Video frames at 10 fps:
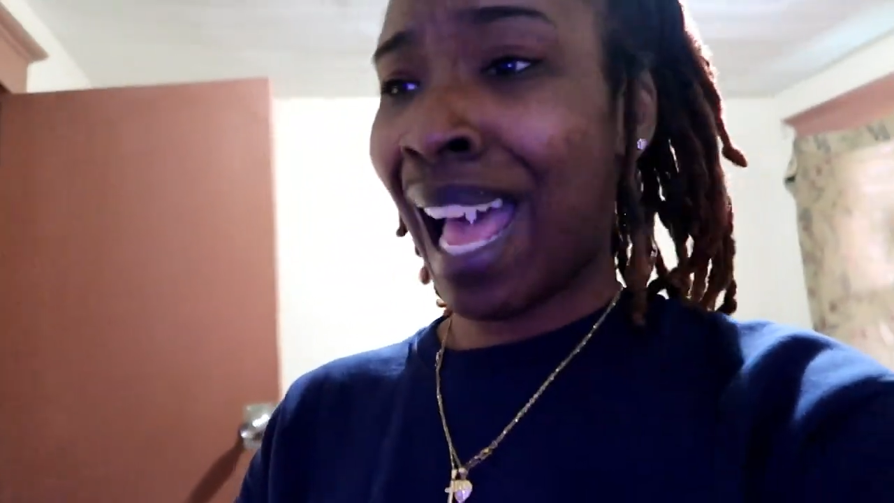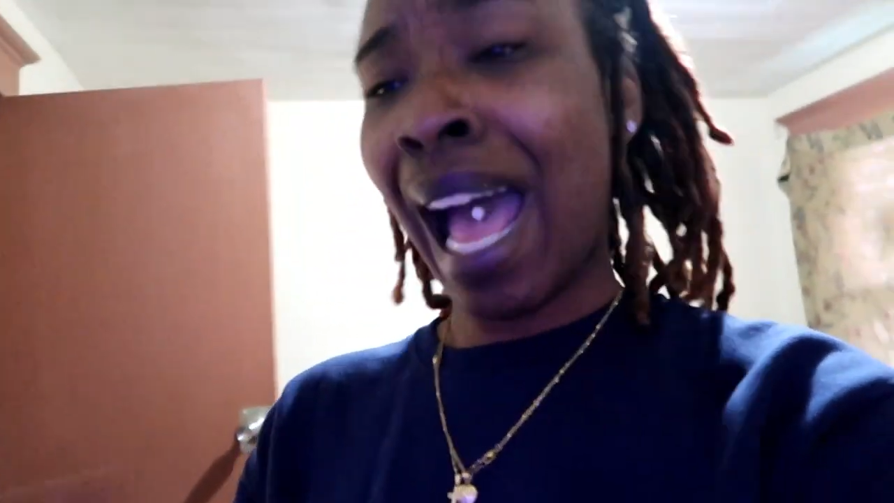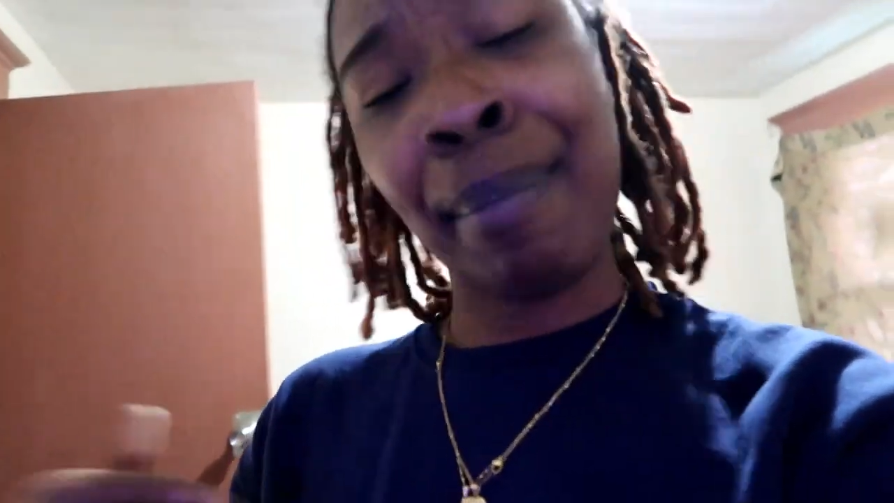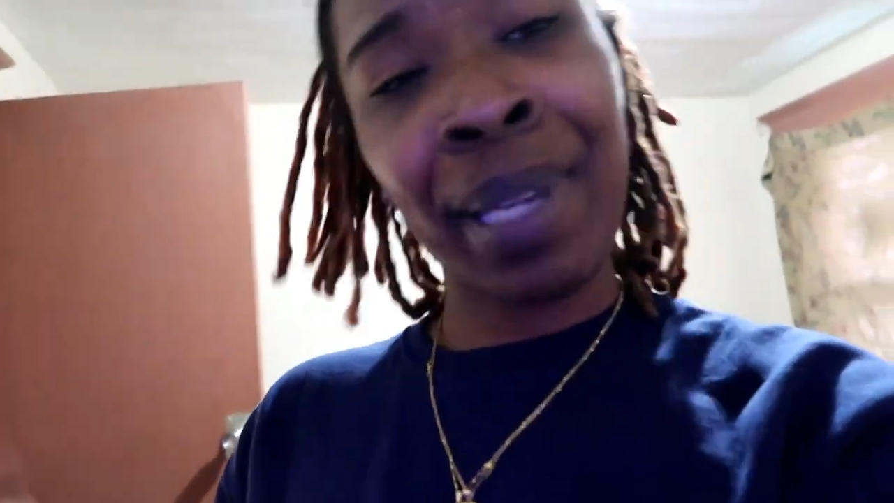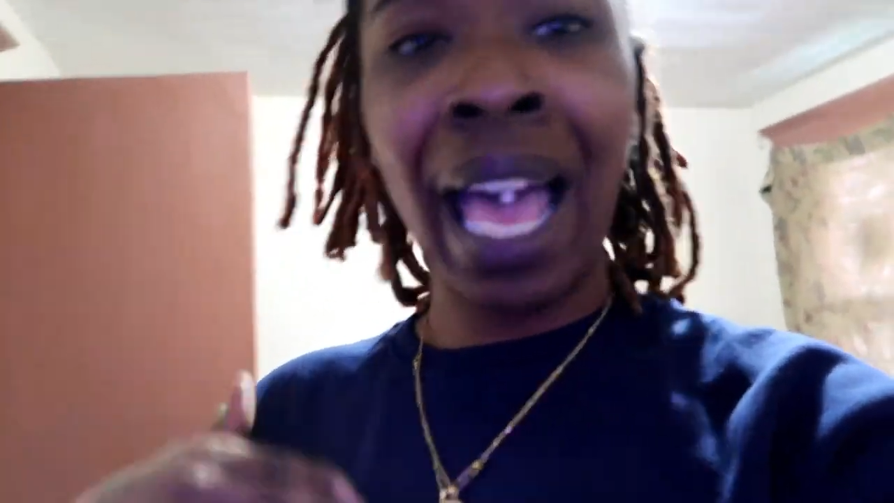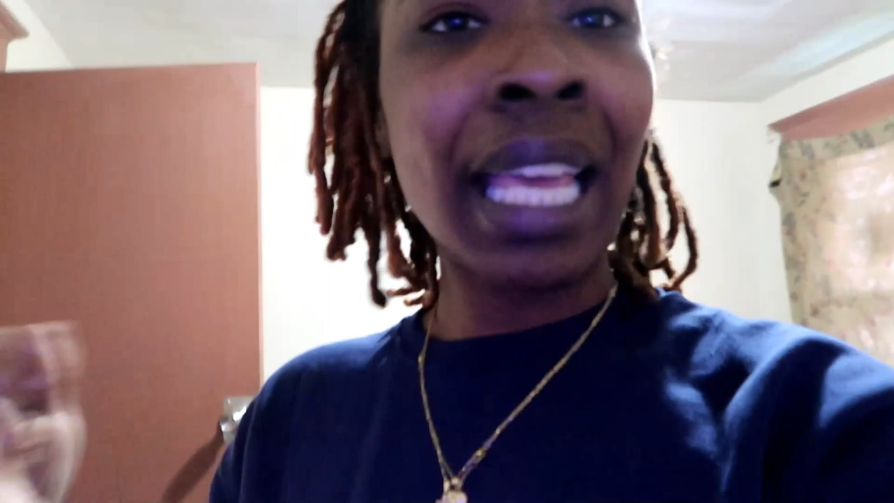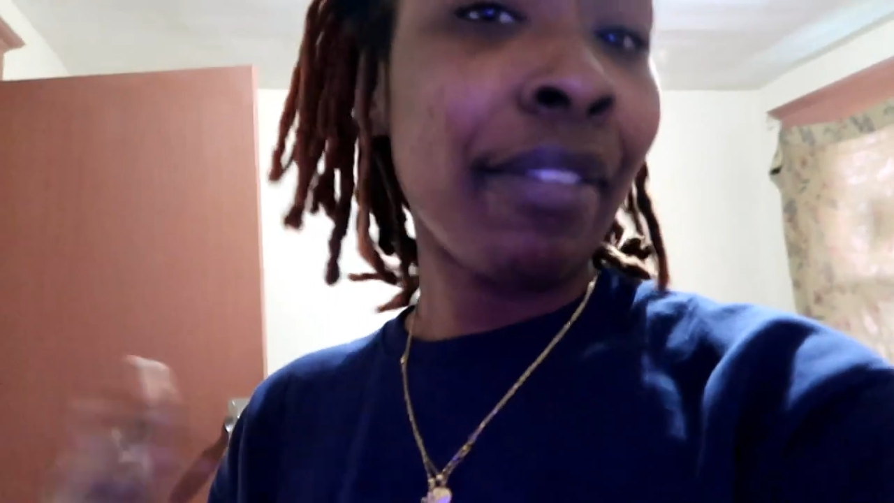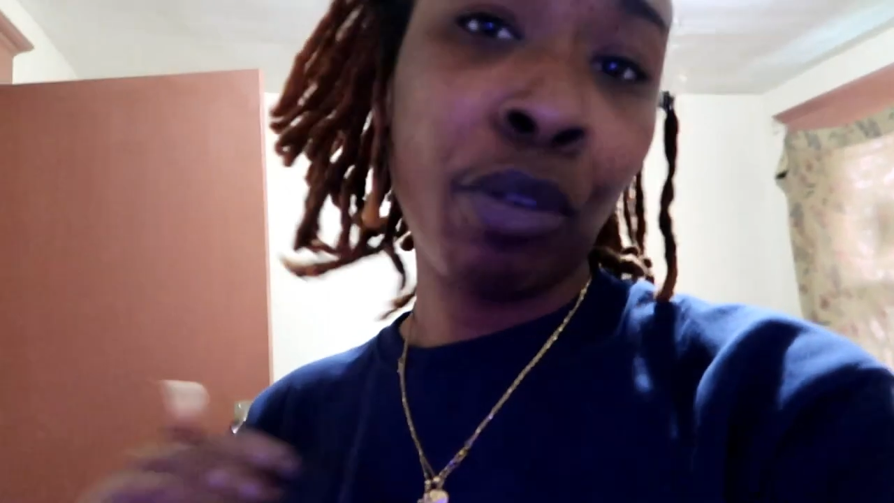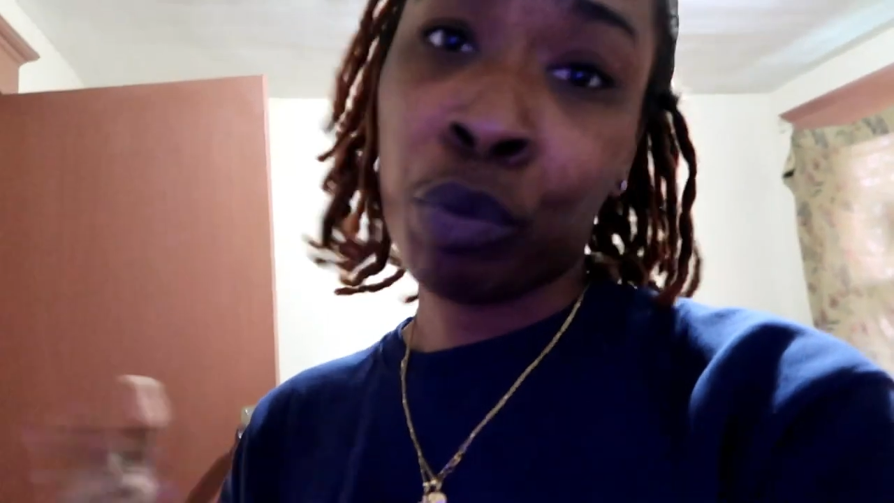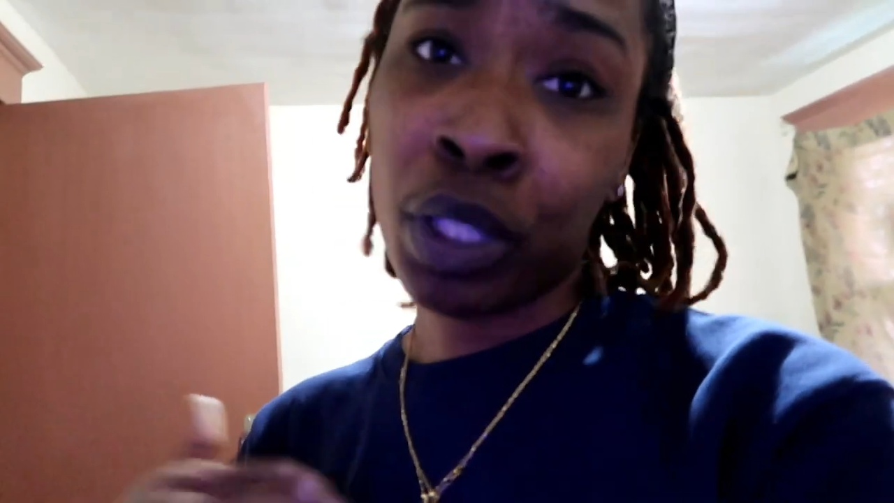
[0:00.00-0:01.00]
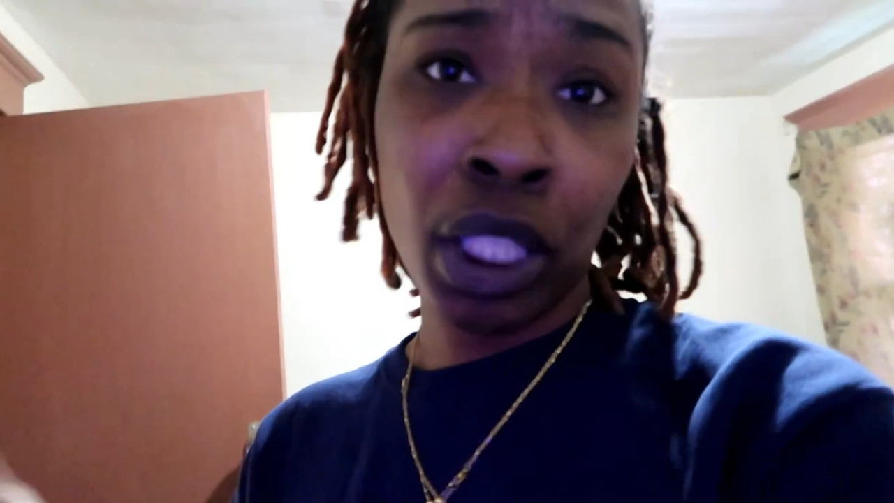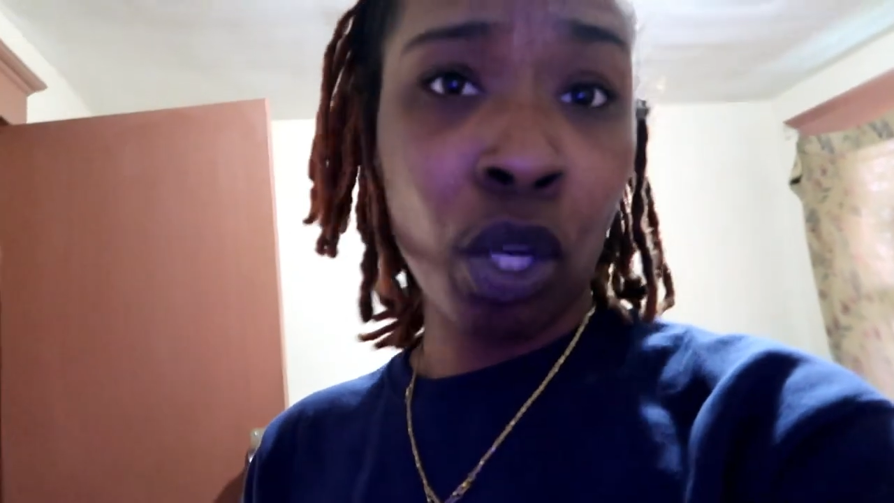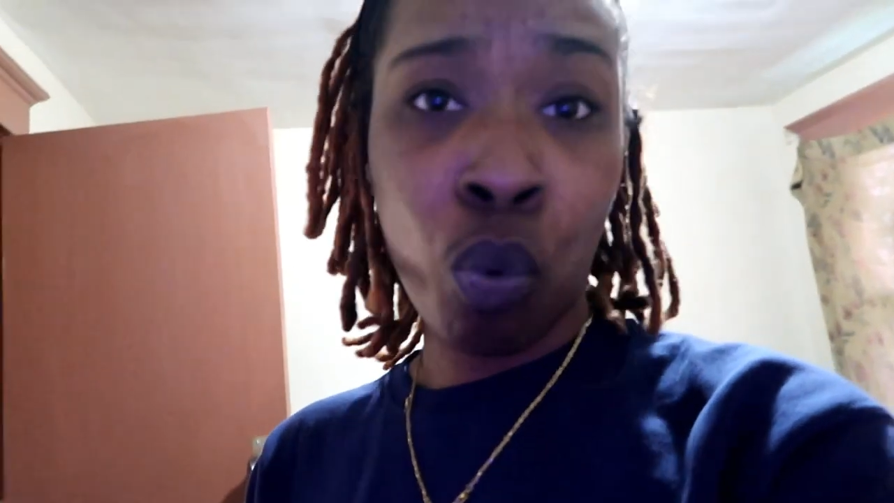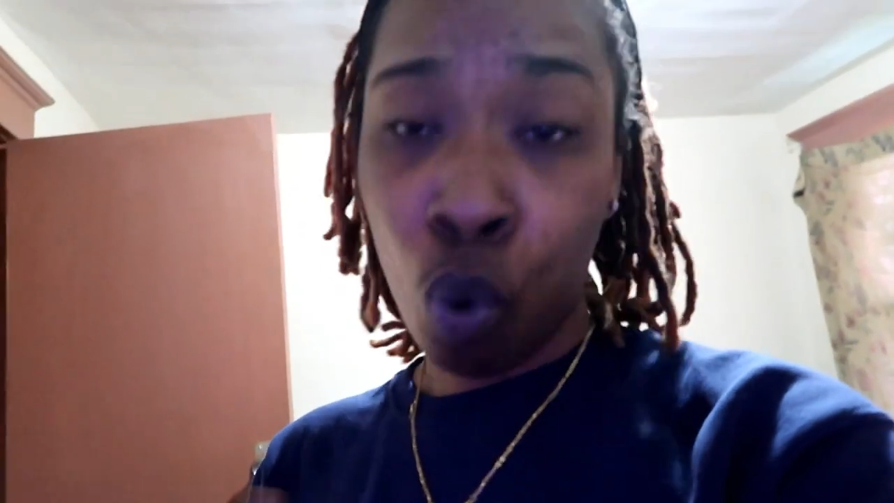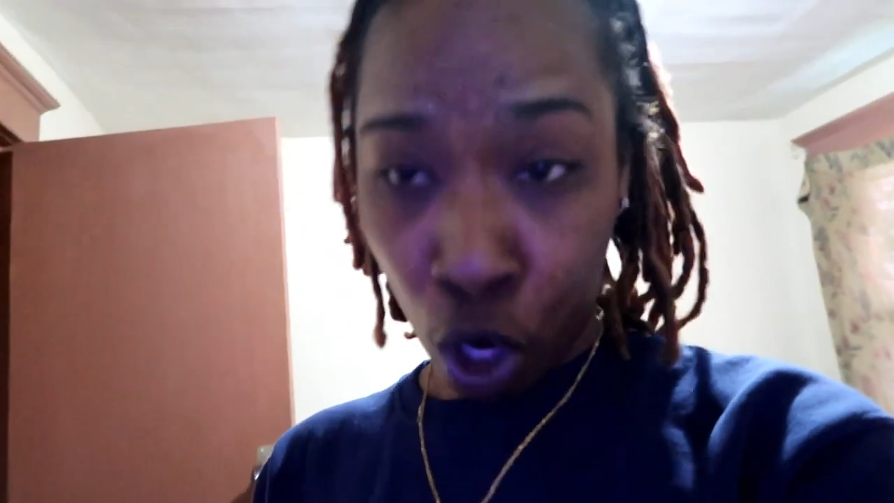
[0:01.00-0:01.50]
I'm not even really
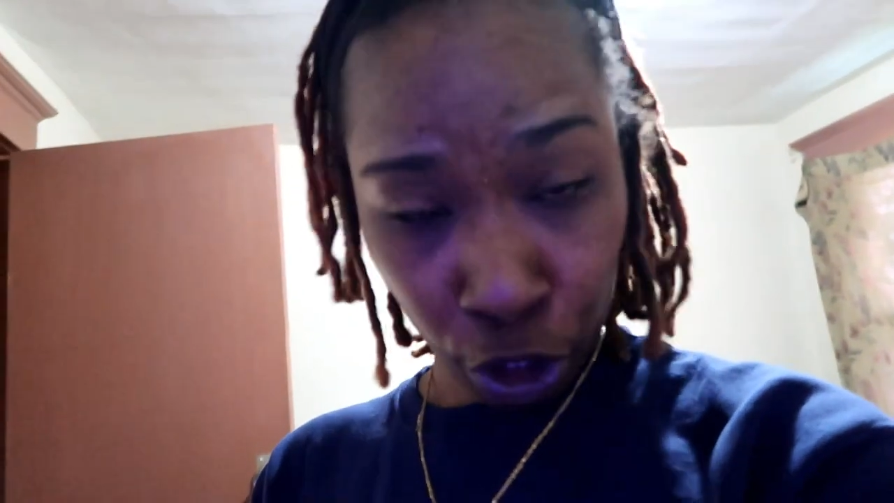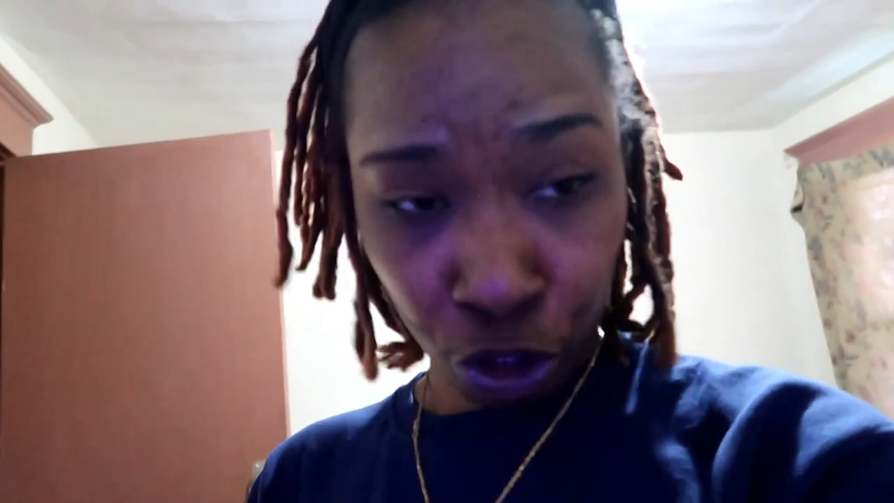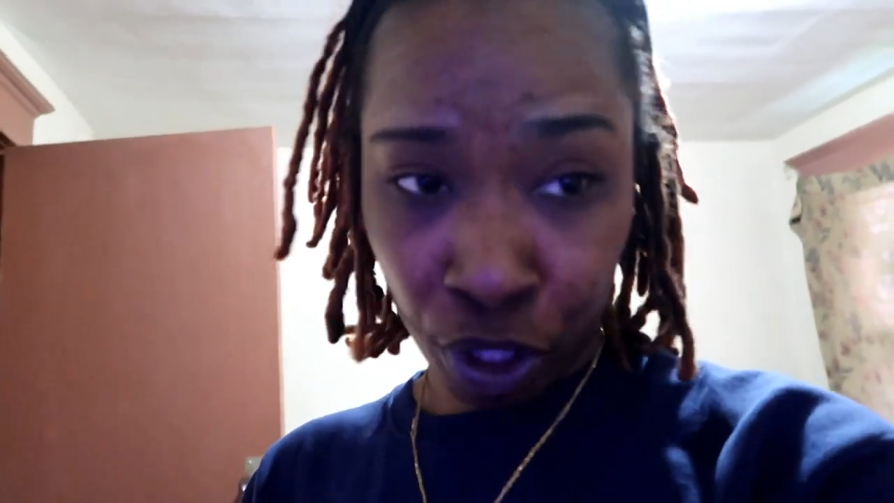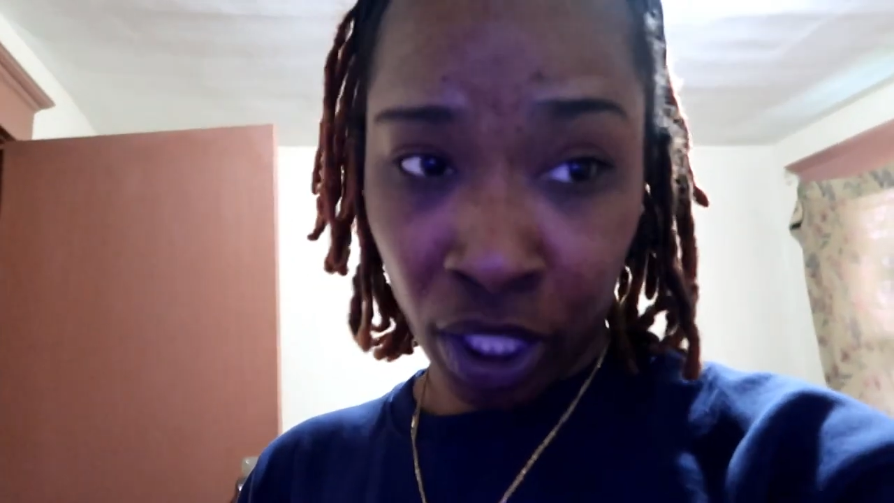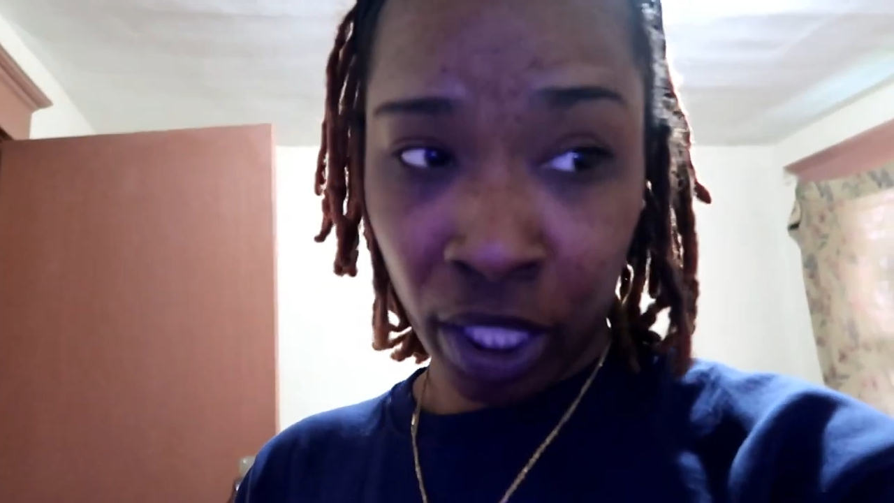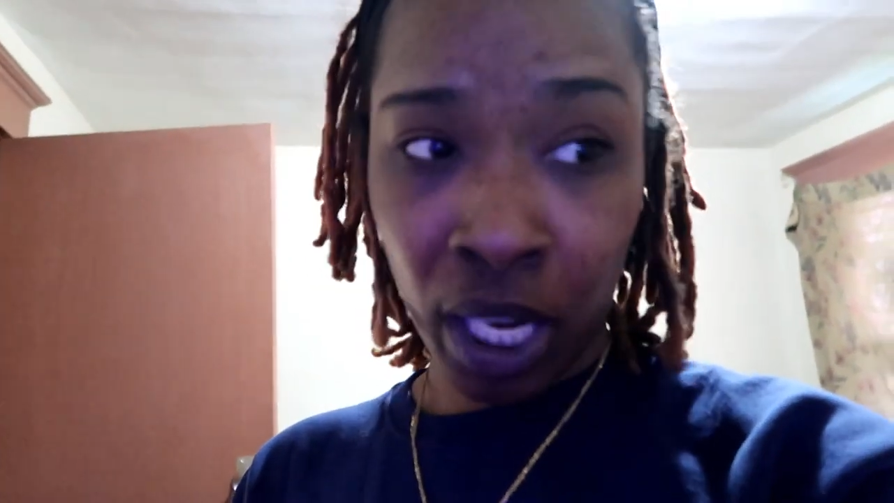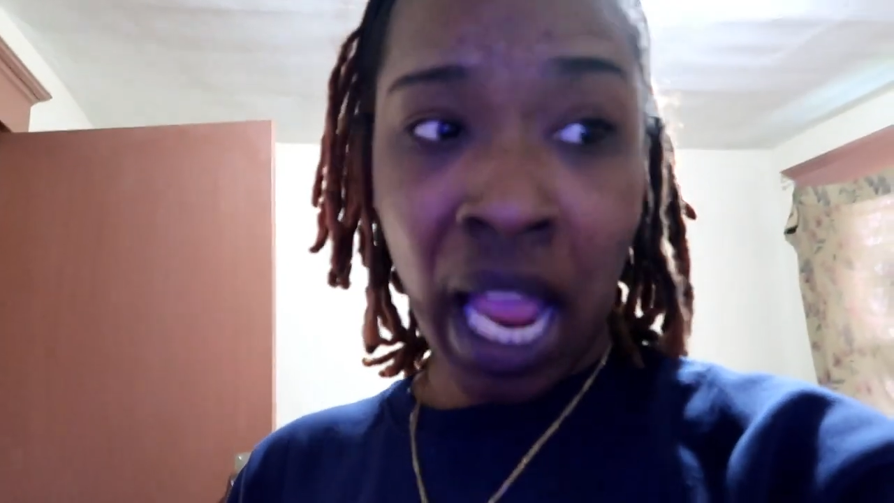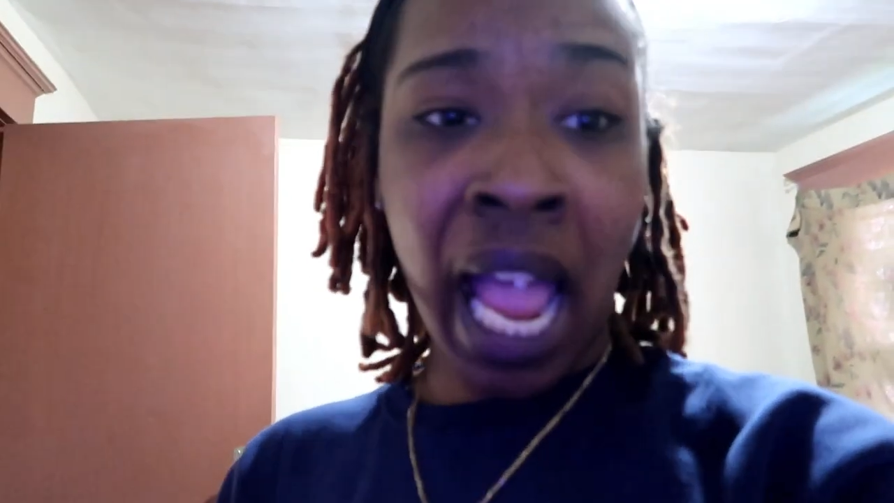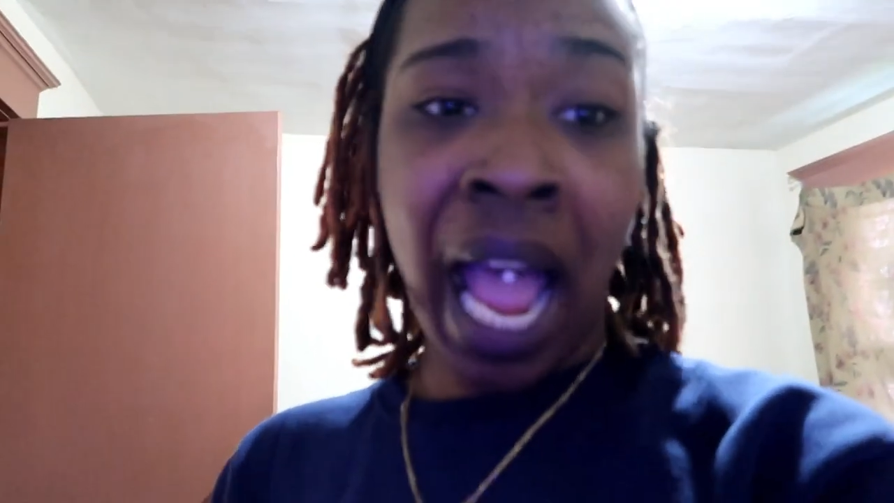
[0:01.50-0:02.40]
a water drinker.